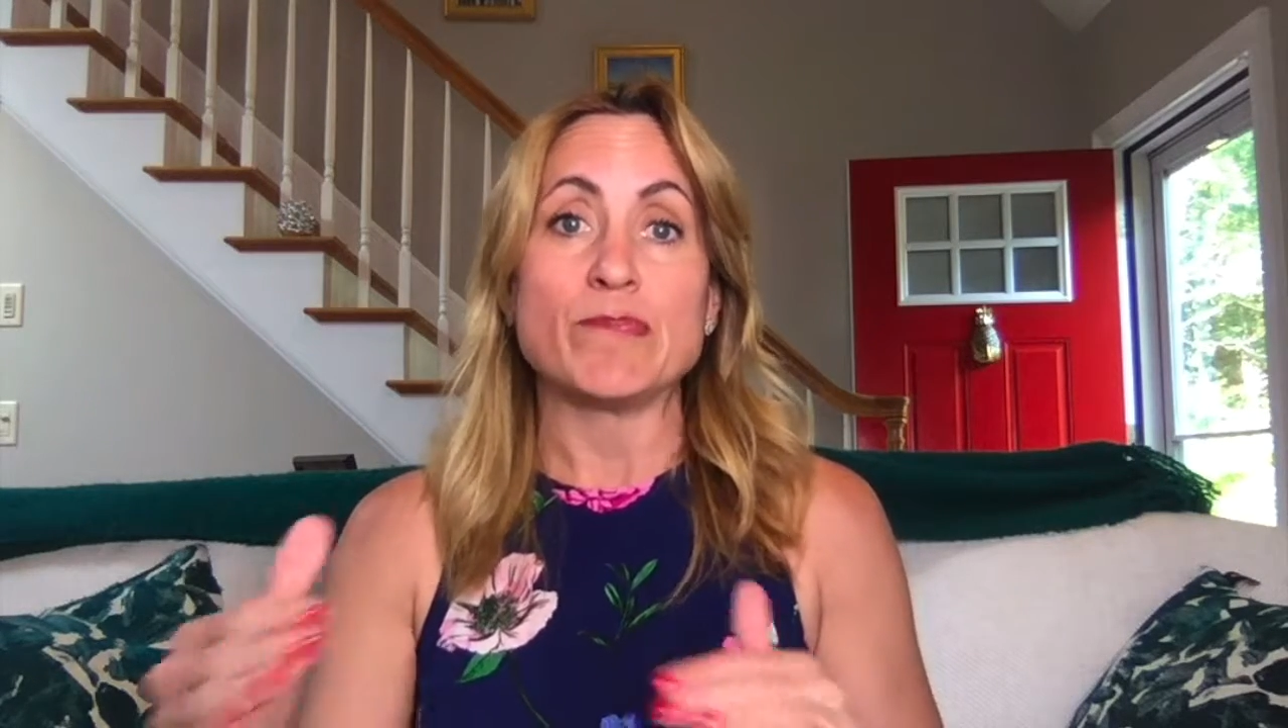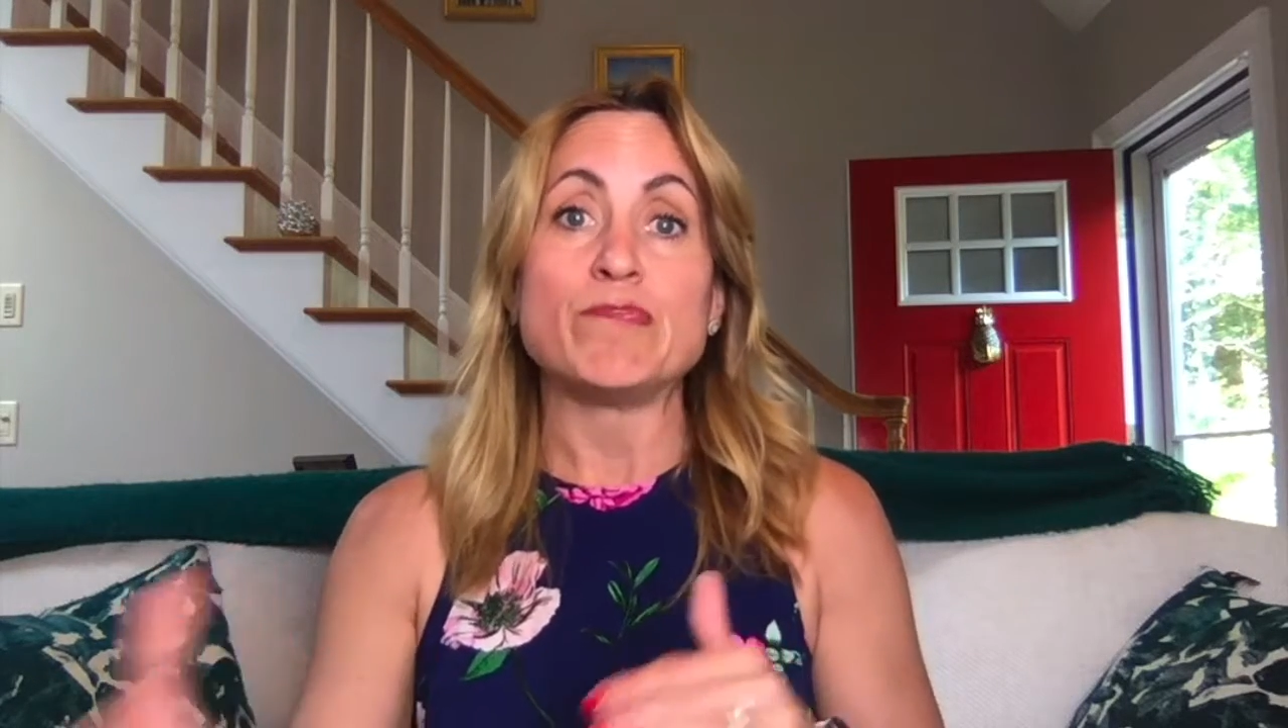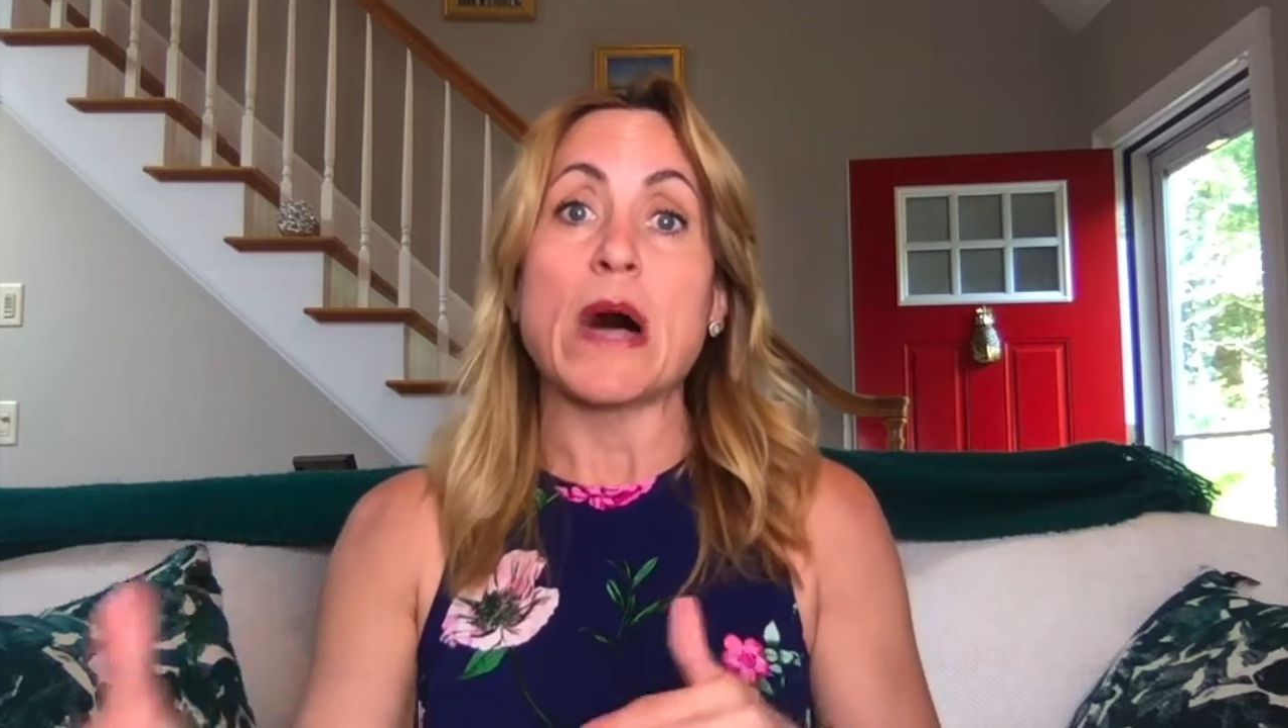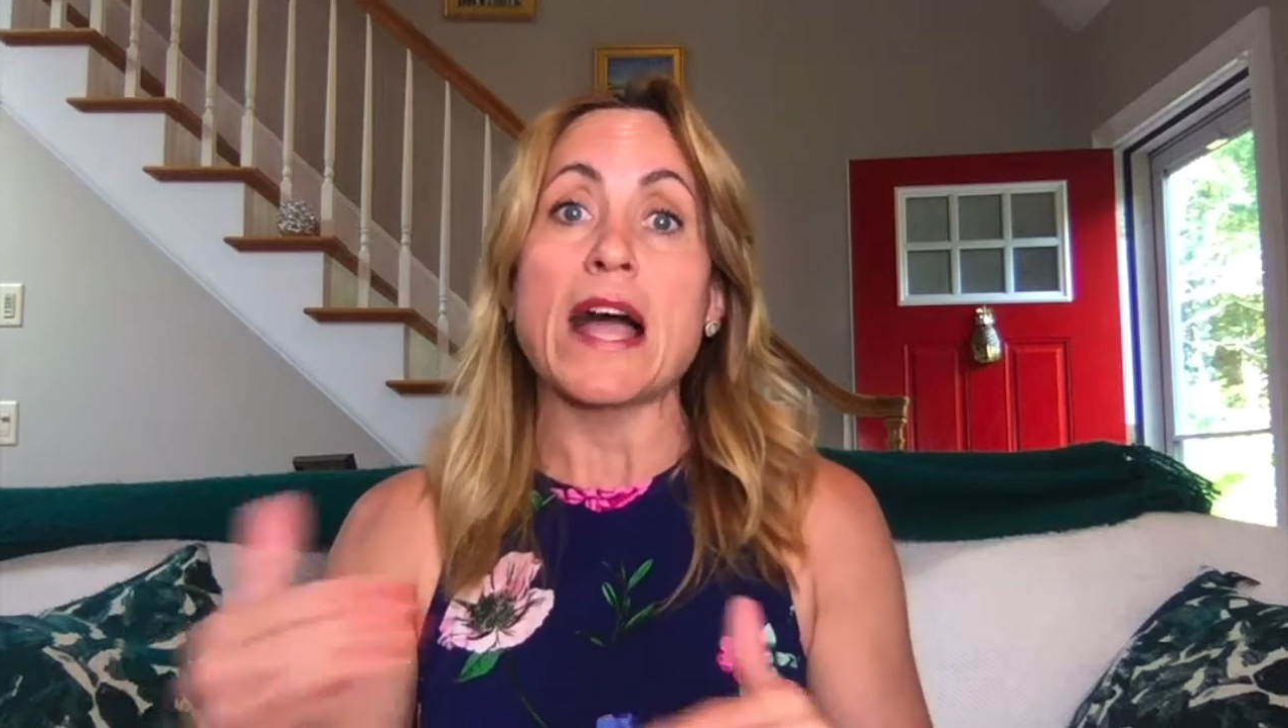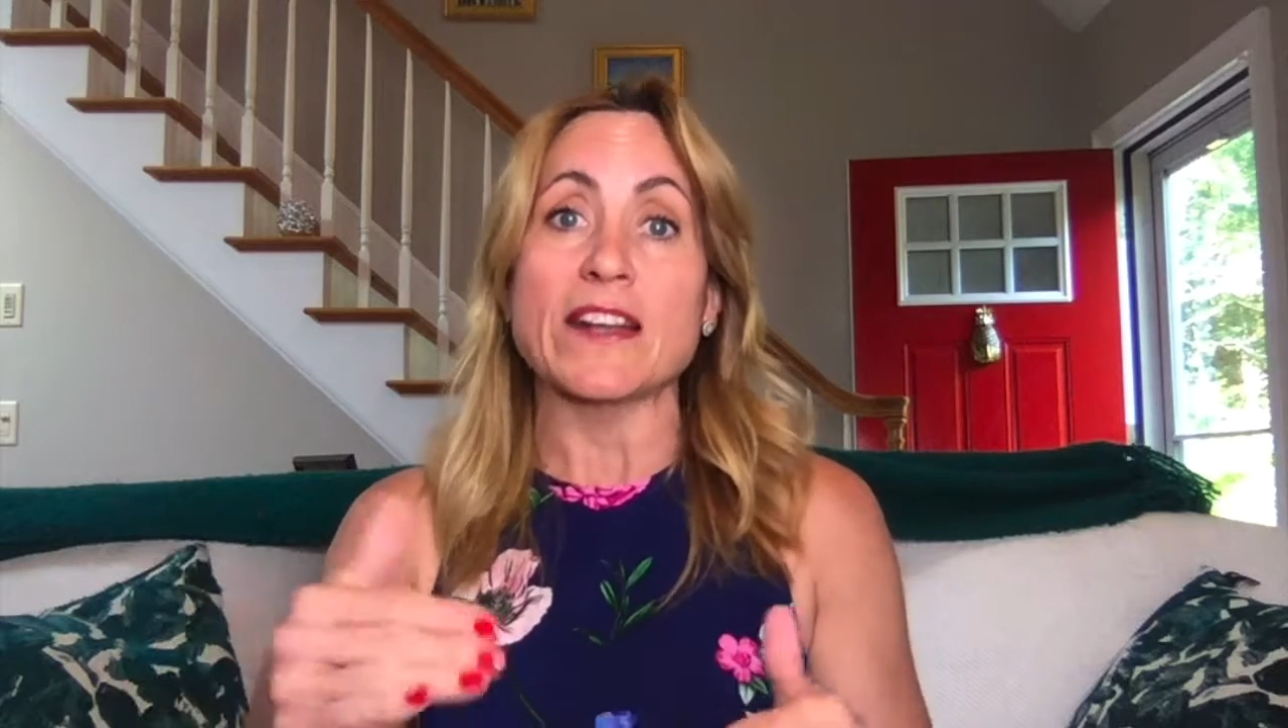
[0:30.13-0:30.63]

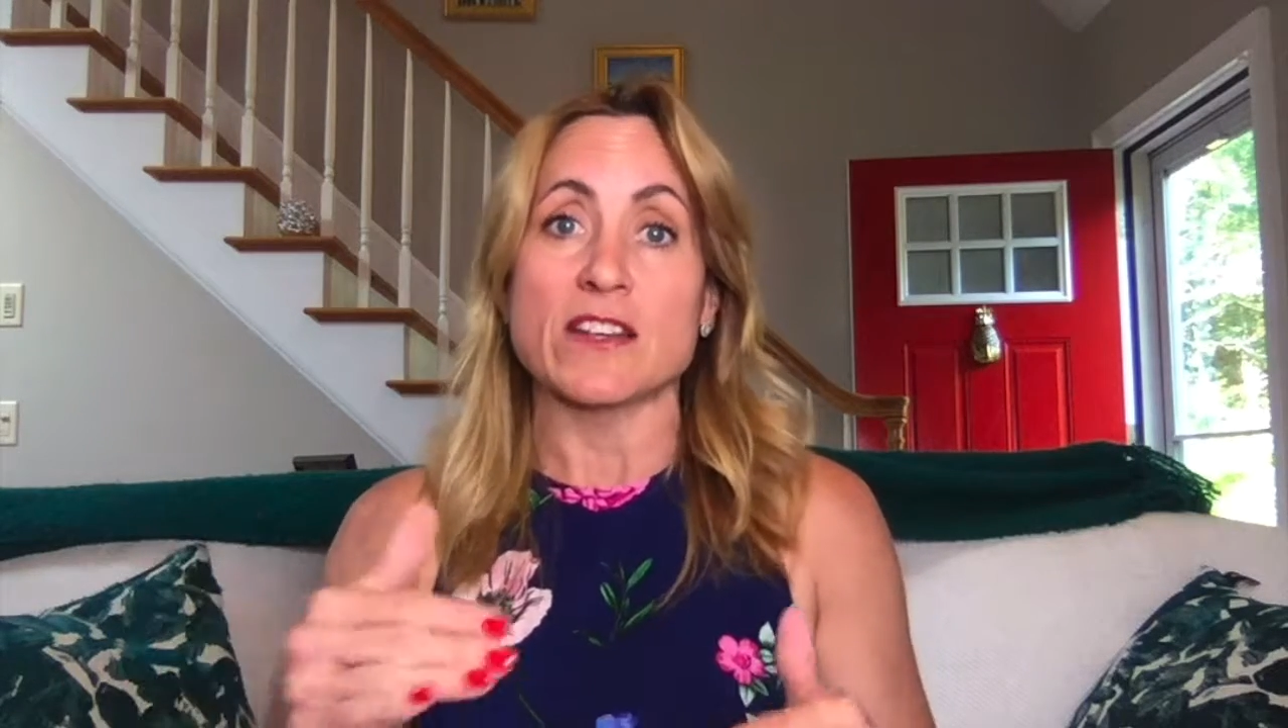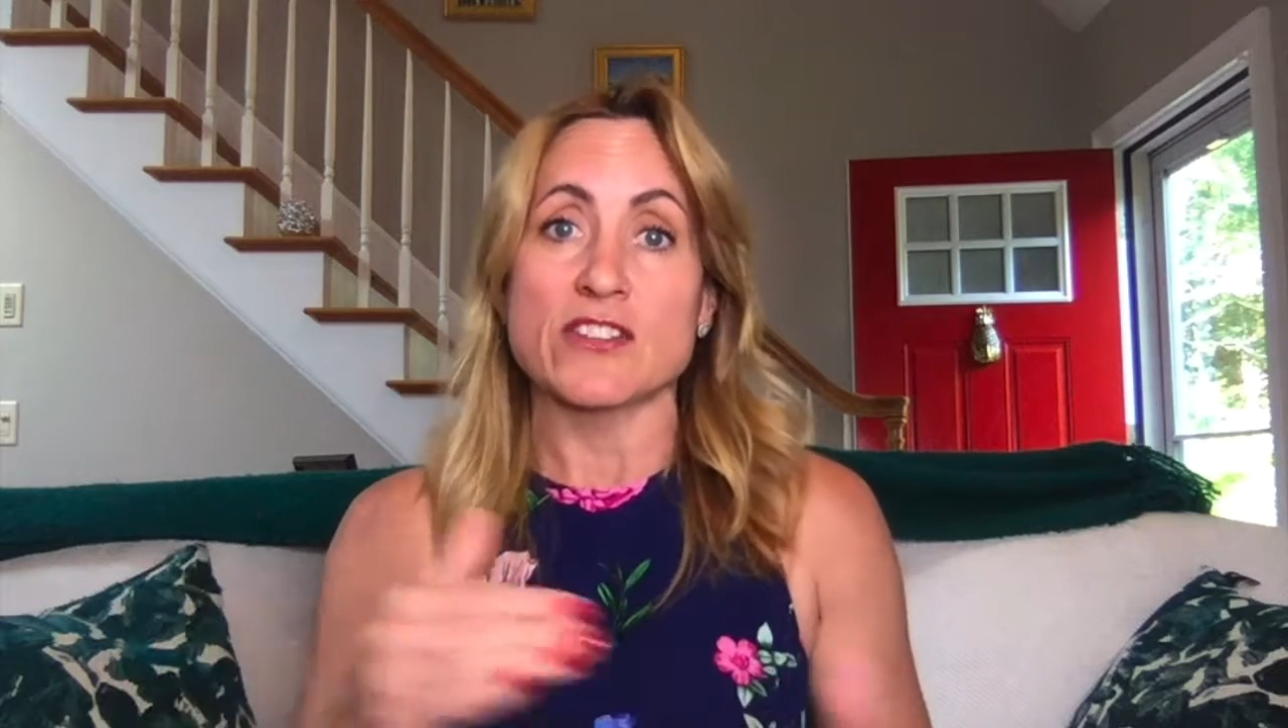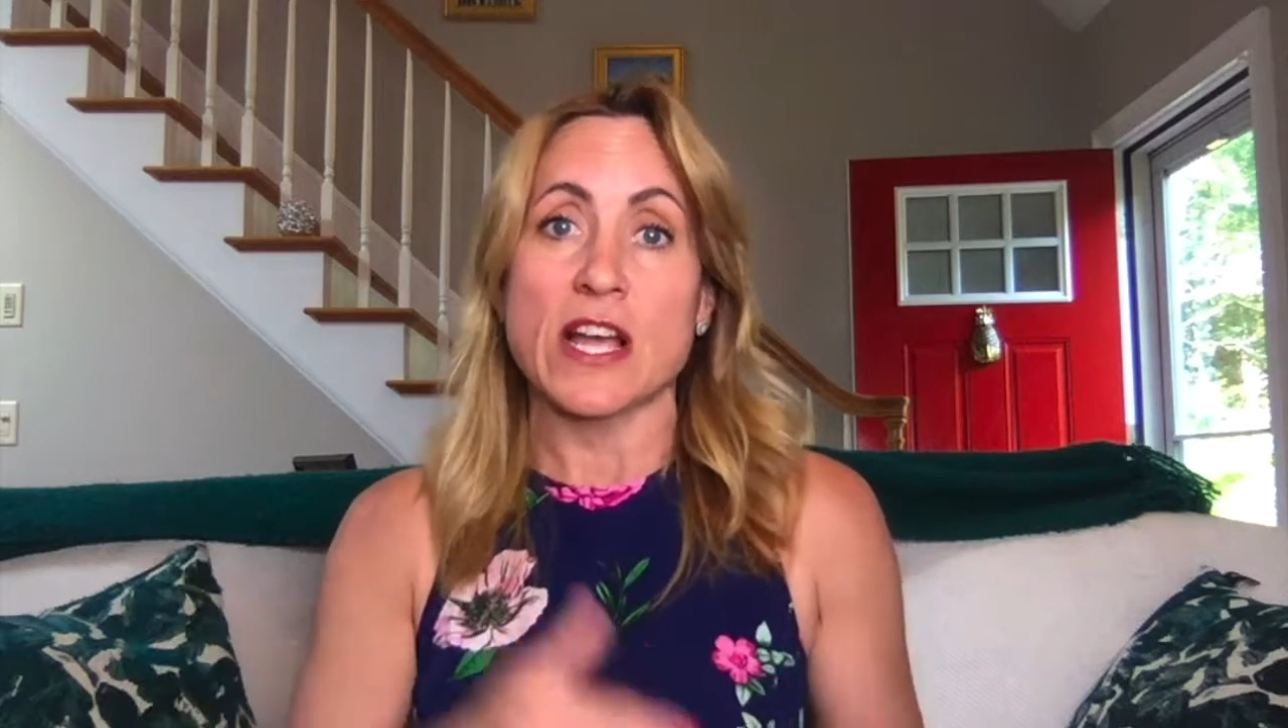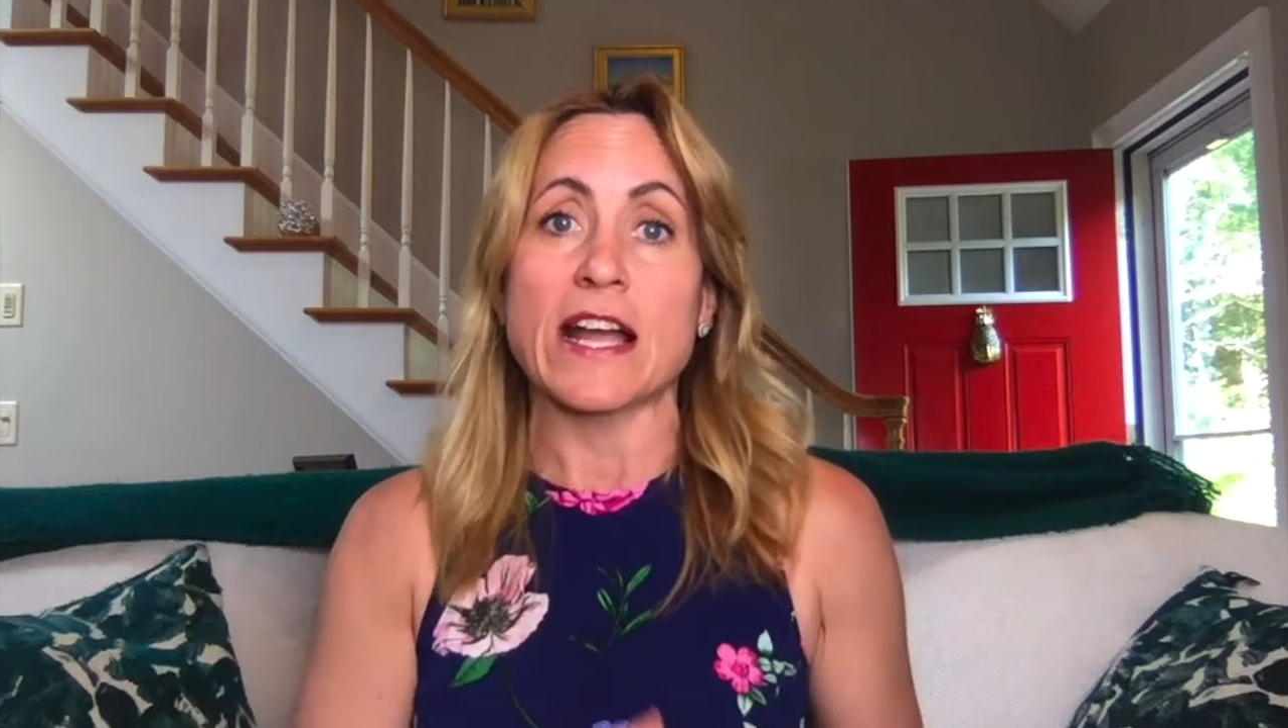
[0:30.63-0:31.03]
buyers